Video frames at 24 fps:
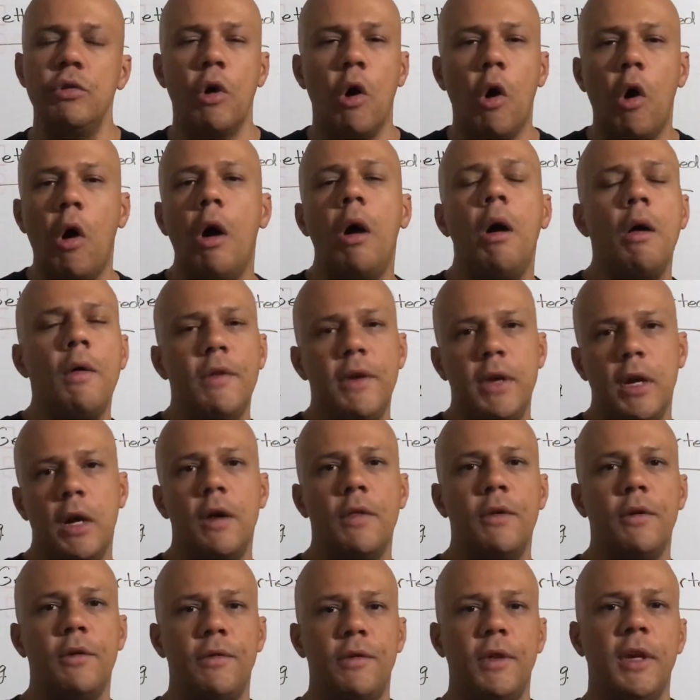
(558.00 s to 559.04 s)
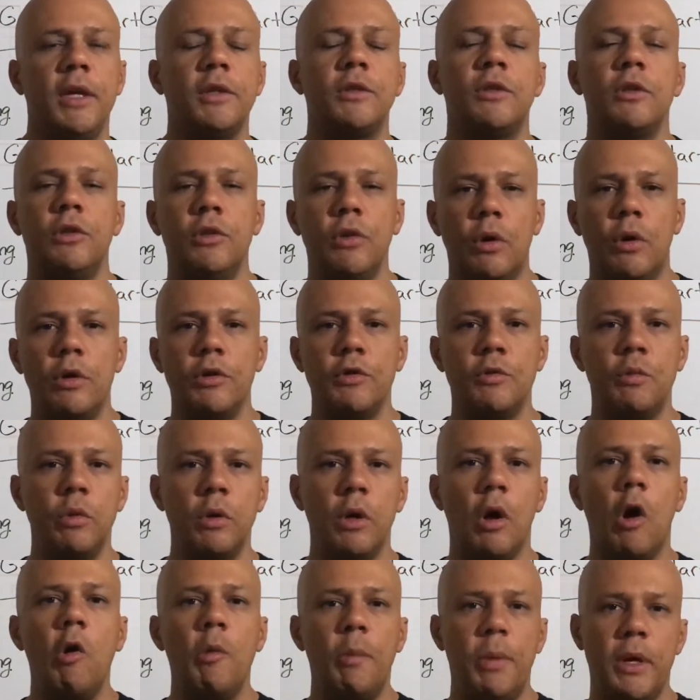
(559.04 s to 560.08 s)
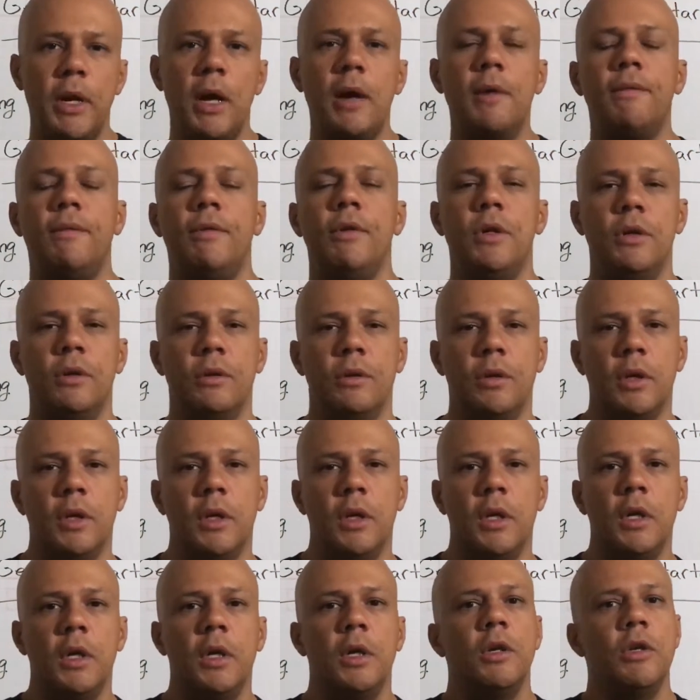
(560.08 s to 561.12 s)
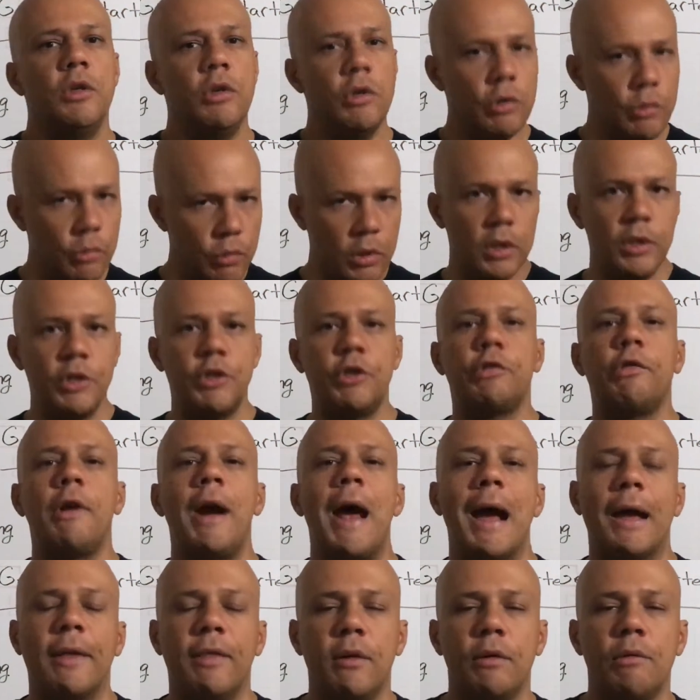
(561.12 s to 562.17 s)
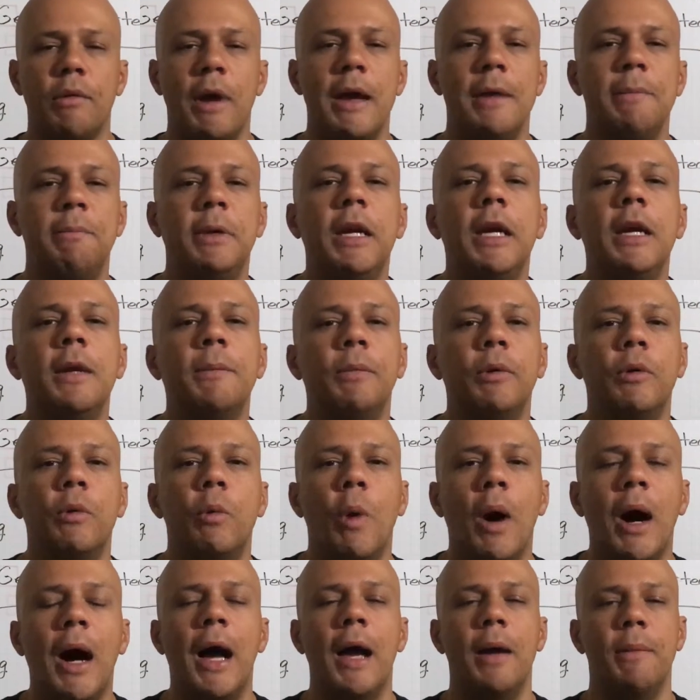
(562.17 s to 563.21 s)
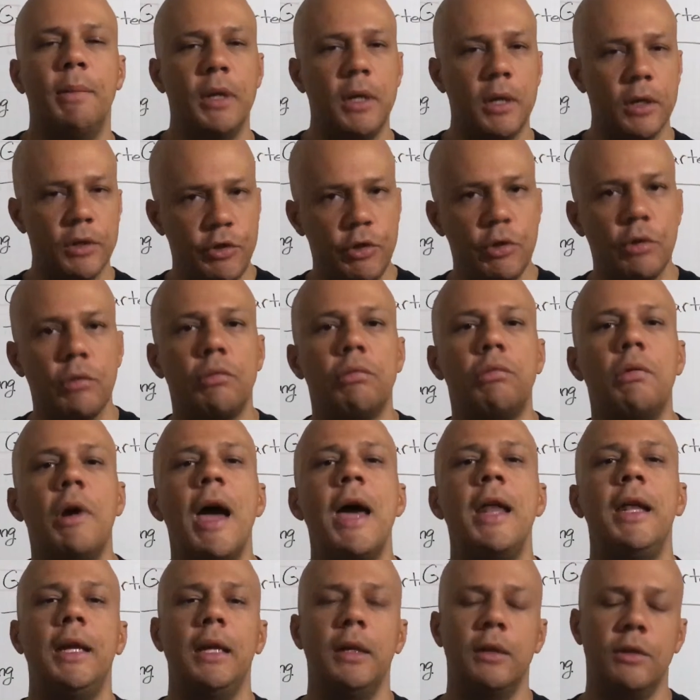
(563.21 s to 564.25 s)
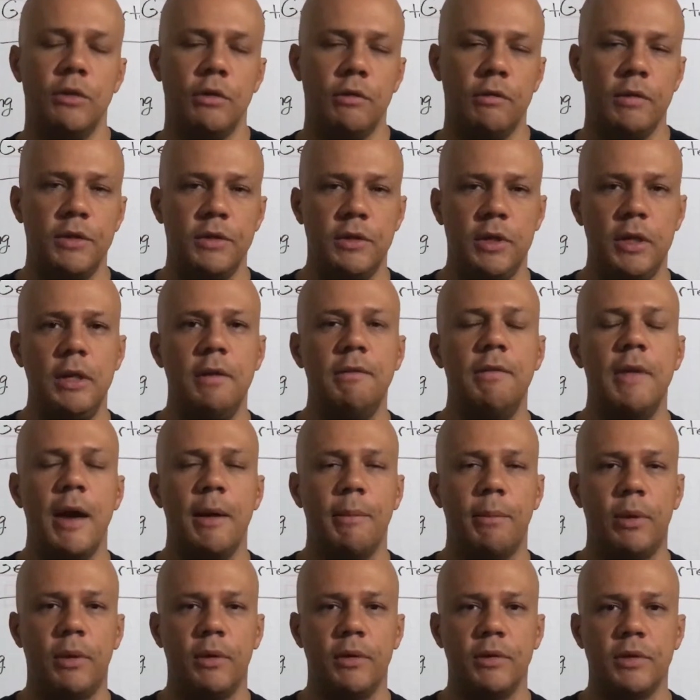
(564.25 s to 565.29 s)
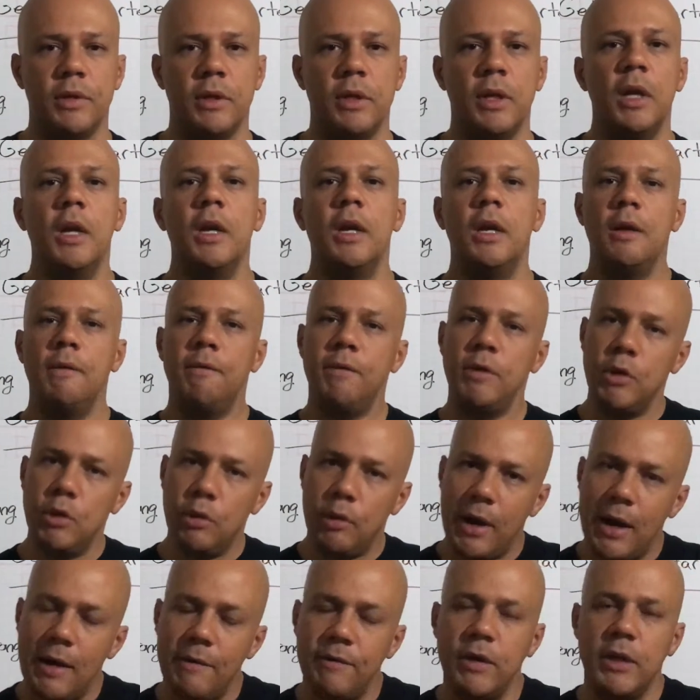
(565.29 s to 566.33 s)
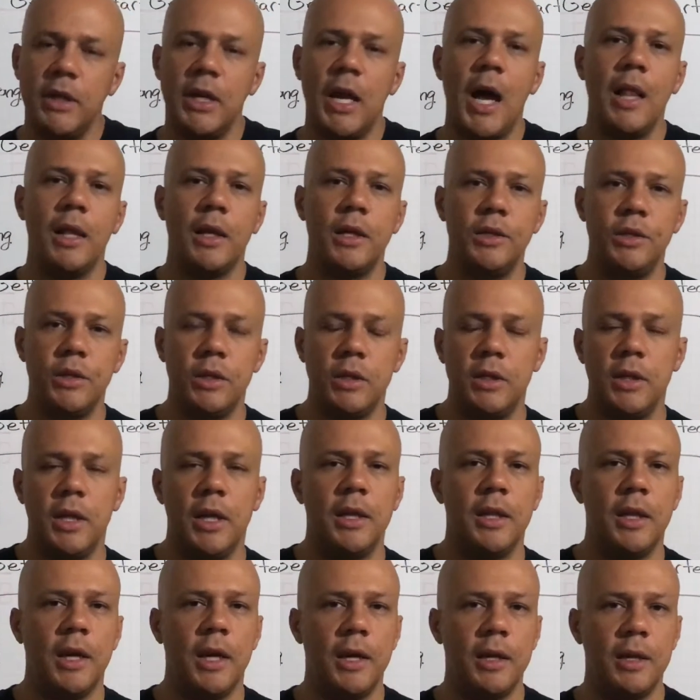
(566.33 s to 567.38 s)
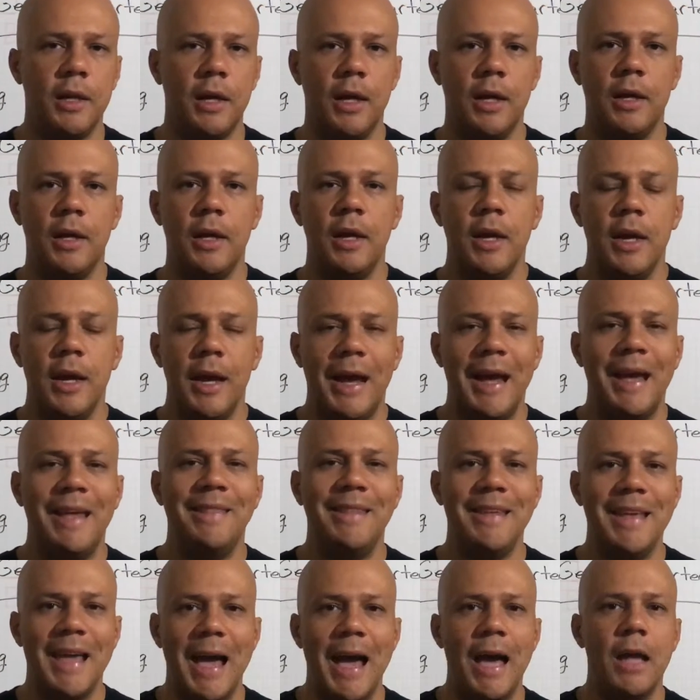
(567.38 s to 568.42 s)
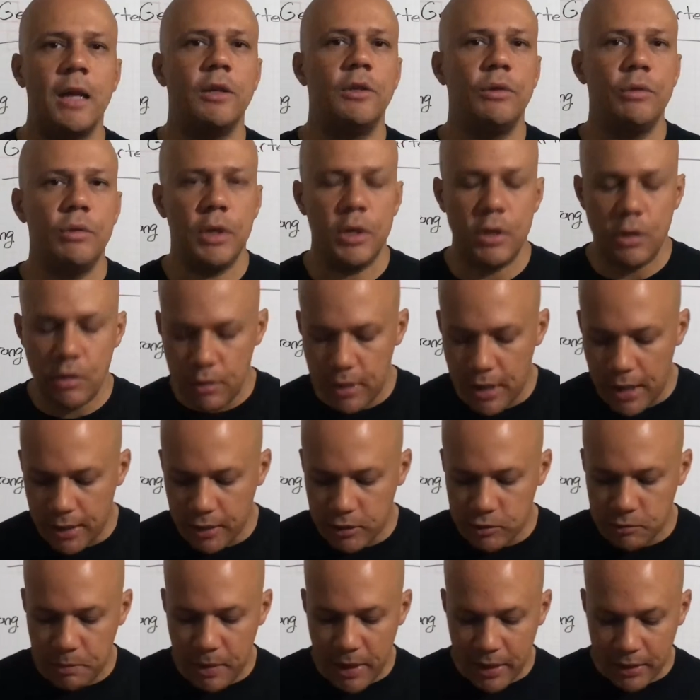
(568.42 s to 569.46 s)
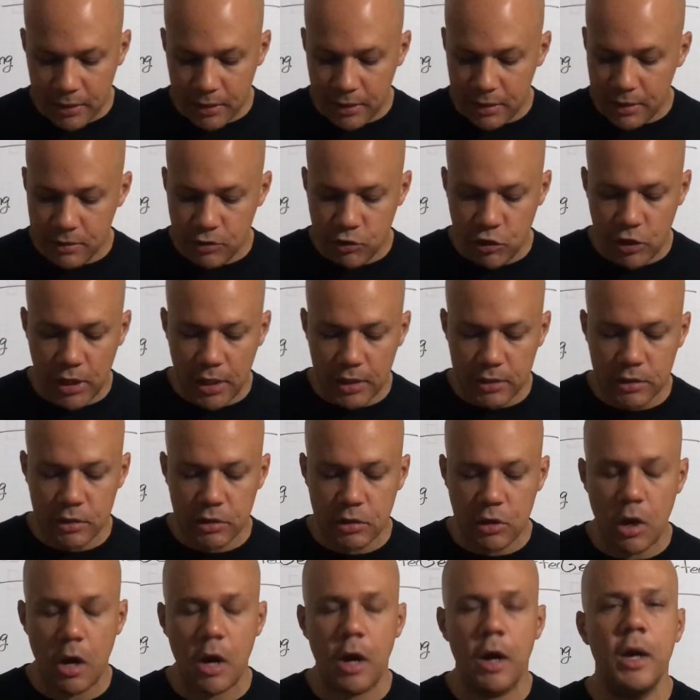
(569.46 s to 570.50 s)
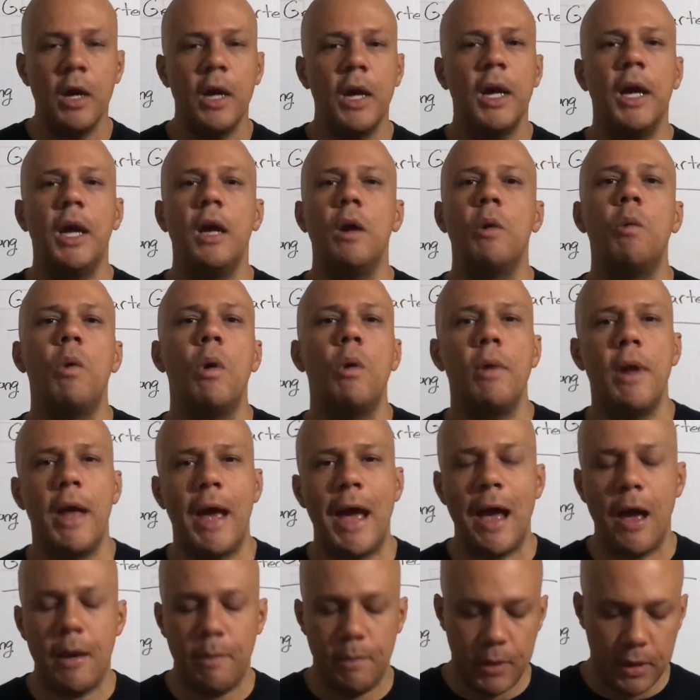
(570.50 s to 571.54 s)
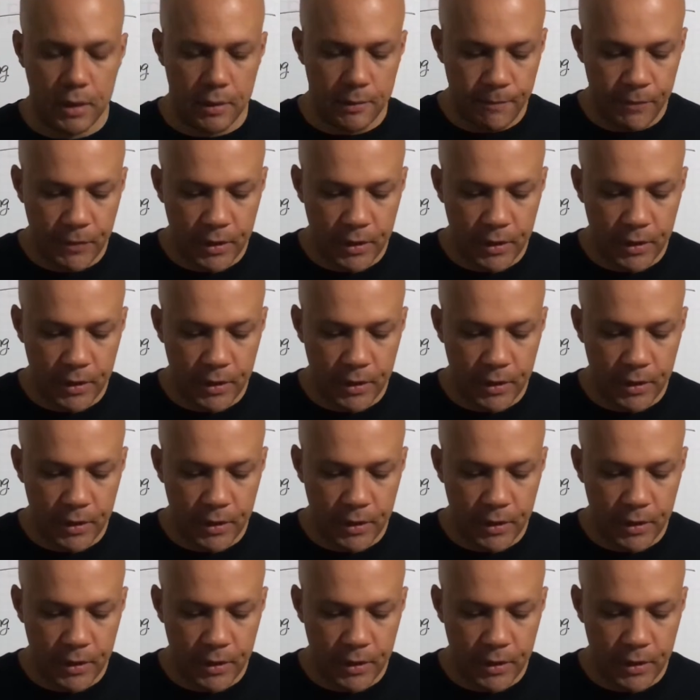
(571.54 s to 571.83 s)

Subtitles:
all the other things, the doors will open up for you. You will attract the right people. Why? Because you're ready to receive that person. If you don't have the knowledge and the attitude and you're not expecting this, chances are it won't happen.